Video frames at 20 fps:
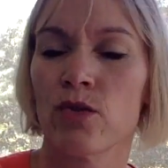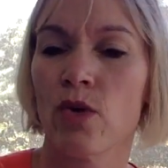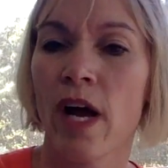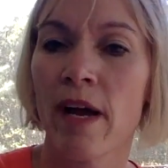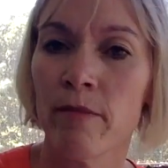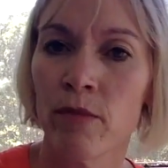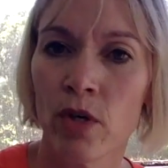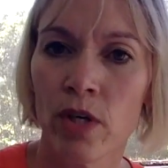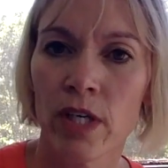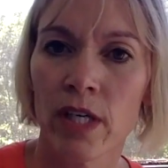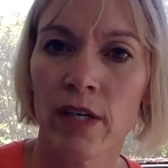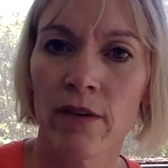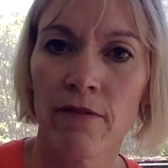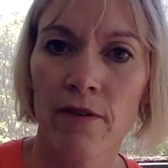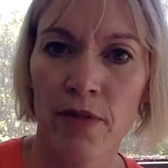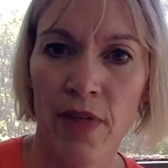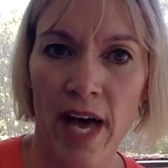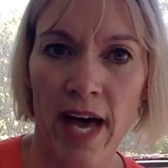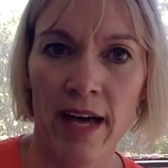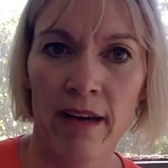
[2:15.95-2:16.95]
So I'm looking
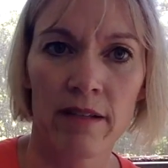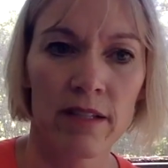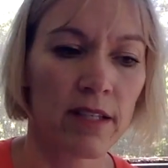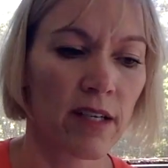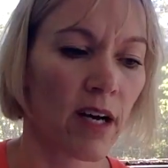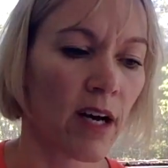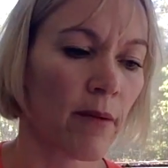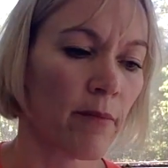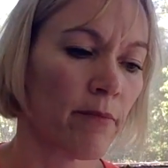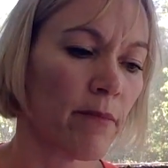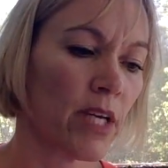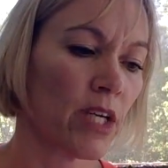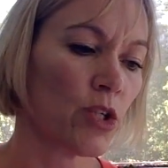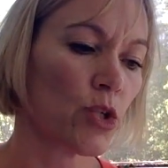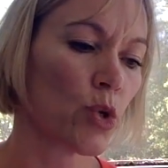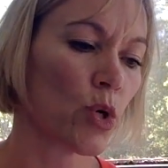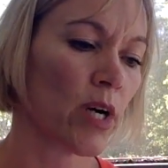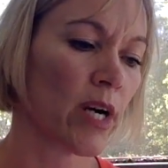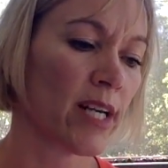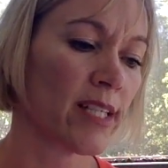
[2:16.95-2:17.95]
for that to make sure.